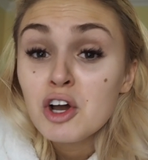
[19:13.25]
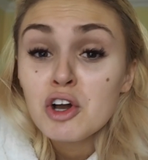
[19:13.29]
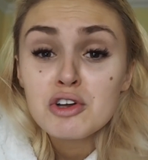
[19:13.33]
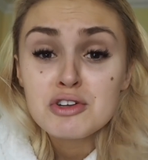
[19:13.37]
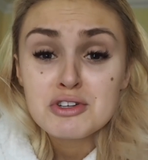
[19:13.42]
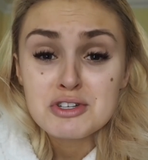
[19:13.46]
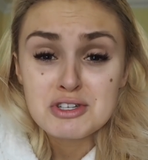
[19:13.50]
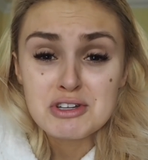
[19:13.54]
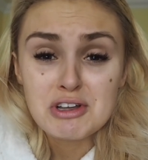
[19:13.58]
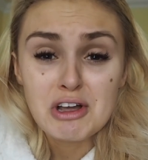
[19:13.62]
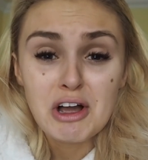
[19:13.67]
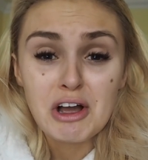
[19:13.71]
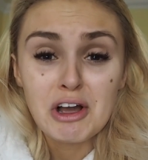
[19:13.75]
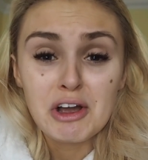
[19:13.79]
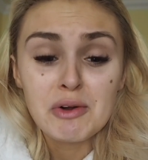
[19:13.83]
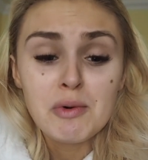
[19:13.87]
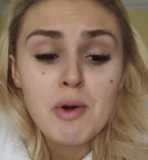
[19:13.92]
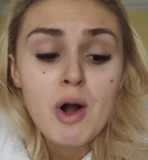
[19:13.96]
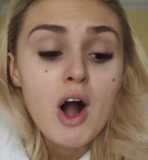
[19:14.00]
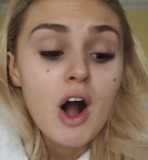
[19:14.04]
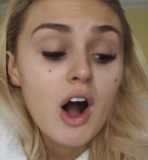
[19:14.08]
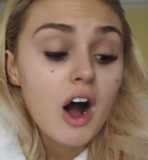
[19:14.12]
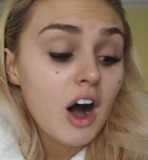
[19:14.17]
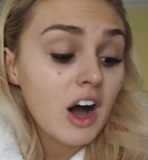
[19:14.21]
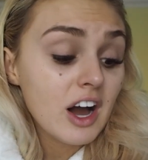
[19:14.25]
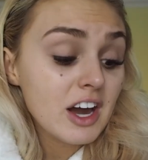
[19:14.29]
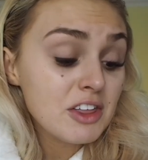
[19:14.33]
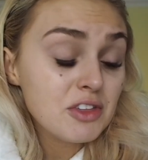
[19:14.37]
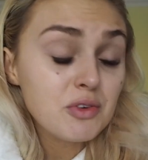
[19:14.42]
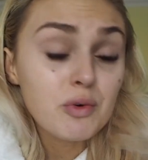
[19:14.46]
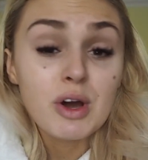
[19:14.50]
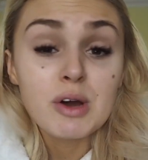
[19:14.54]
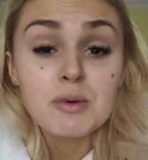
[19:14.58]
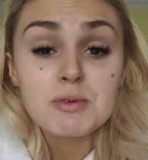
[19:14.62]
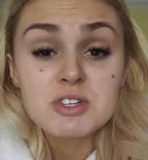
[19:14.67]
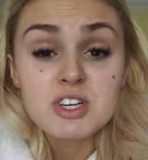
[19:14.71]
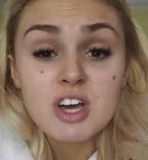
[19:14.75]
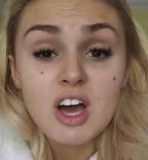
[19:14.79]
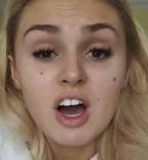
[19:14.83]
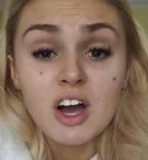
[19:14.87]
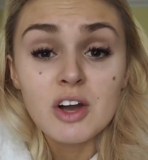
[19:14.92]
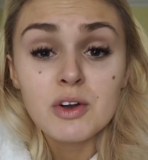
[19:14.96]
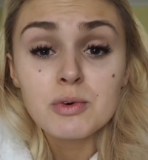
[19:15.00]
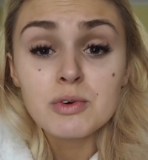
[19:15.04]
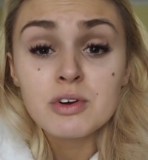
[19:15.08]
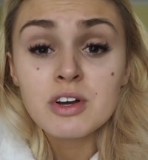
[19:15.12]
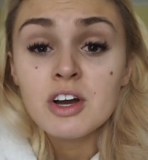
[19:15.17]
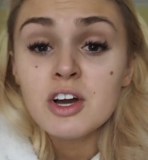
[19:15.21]
so I thought it was
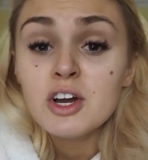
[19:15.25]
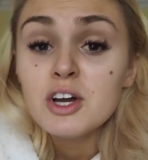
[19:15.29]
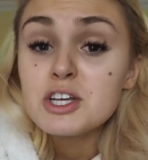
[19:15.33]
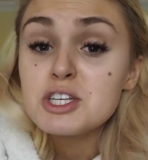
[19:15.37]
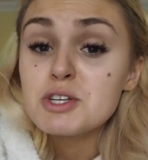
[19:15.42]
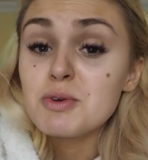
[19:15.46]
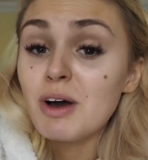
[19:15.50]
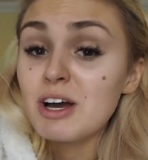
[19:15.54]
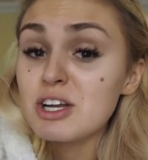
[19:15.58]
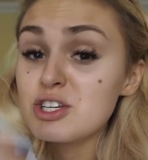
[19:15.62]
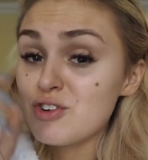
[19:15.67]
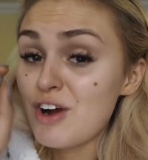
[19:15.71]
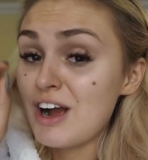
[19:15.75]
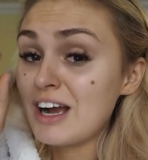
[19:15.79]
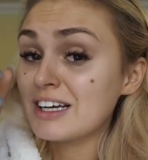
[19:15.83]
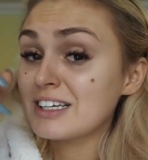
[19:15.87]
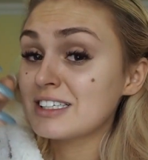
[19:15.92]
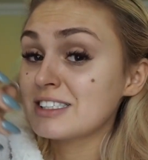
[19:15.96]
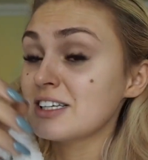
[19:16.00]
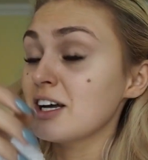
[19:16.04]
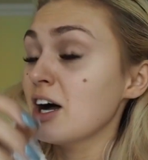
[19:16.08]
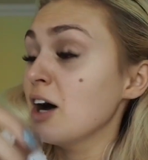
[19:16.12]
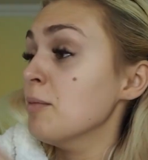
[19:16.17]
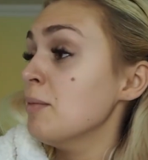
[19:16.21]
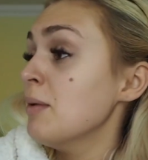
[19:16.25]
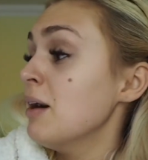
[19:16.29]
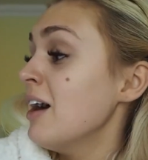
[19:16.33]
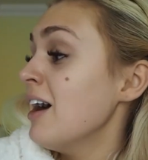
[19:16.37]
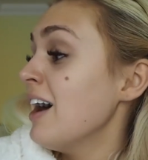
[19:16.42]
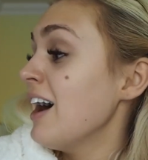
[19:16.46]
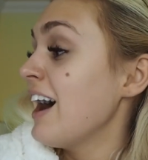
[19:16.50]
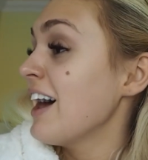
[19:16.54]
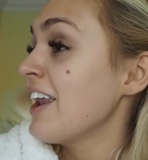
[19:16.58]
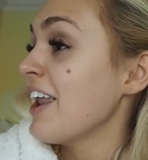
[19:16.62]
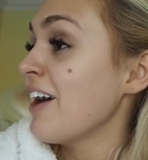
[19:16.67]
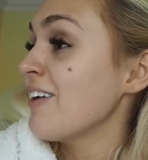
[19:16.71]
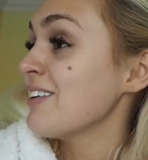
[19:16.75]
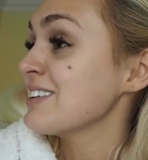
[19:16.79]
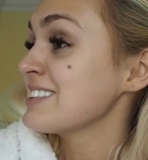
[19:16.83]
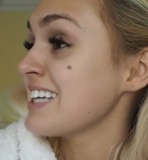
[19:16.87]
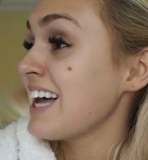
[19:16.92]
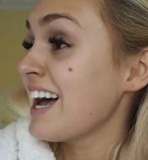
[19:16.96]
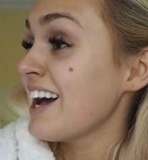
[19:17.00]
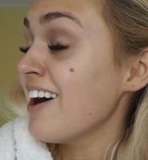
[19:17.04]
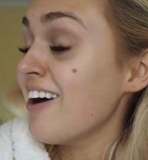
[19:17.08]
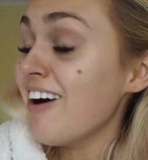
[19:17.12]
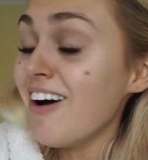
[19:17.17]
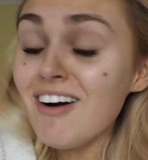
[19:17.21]
Coke, so I drank some, and I was
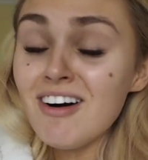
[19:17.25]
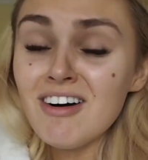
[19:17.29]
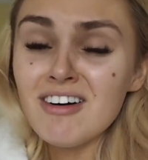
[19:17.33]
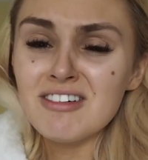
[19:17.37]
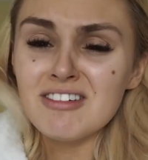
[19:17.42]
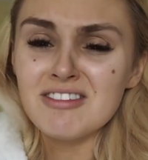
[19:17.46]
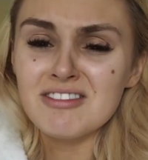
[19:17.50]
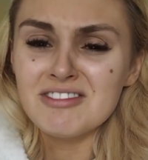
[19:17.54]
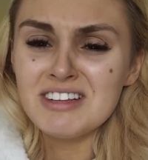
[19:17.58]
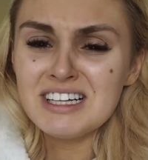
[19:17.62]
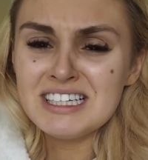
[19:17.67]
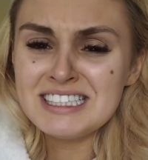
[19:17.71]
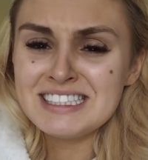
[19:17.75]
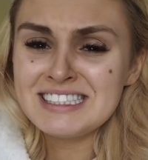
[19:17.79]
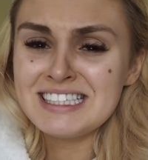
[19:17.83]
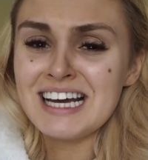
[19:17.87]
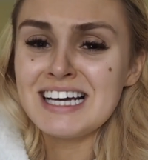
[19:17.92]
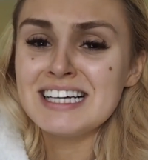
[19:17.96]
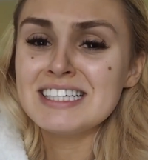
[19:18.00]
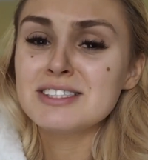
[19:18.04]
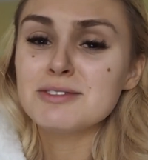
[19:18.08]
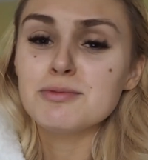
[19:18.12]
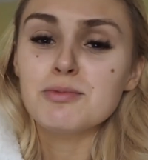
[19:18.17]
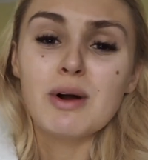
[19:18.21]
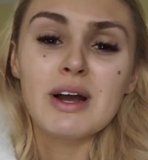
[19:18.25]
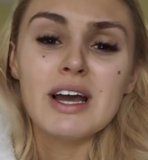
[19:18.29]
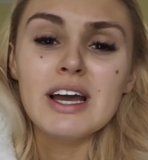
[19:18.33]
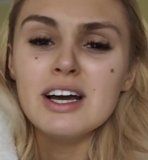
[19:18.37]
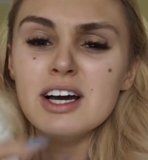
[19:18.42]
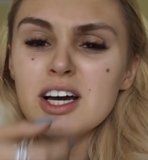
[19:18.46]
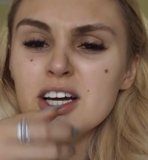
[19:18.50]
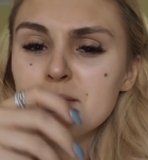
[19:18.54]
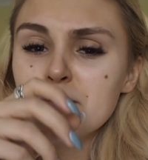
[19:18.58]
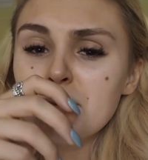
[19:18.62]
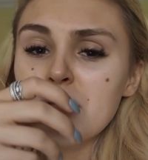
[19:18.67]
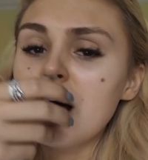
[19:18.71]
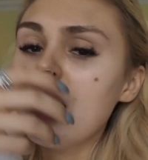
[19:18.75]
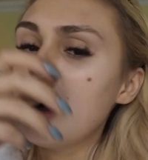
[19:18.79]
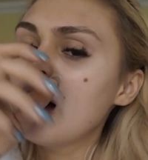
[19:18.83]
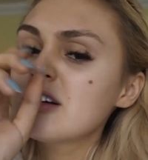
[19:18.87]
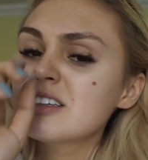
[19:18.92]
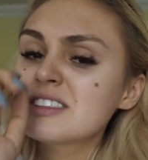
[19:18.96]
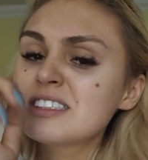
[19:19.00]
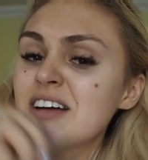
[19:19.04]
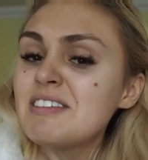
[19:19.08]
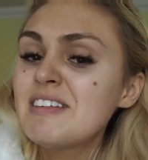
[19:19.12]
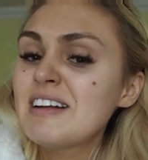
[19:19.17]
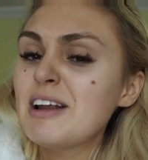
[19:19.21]
like, oh, this tastes weird, but I'll
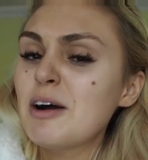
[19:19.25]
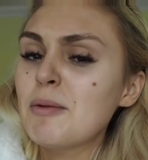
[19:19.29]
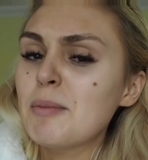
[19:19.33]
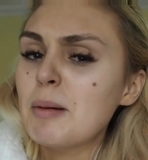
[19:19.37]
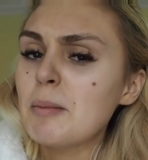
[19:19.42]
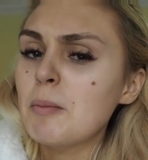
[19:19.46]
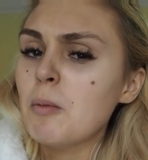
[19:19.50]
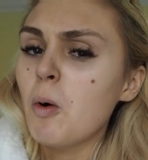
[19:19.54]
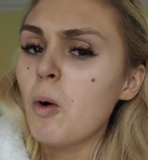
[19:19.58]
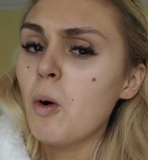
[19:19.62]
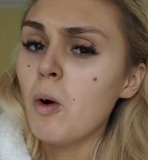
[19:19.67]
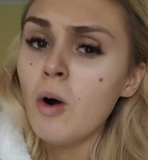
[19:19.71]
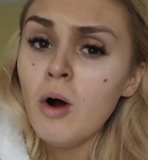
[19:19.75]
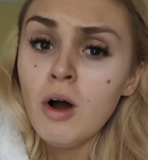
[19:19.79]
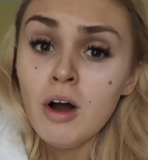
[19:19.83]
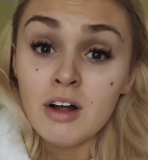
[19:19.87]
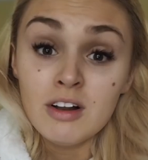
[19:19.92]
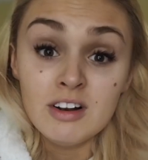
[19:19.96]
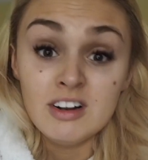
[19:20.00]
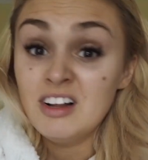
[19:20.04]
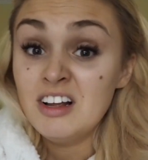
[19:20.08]
just have a little bit more.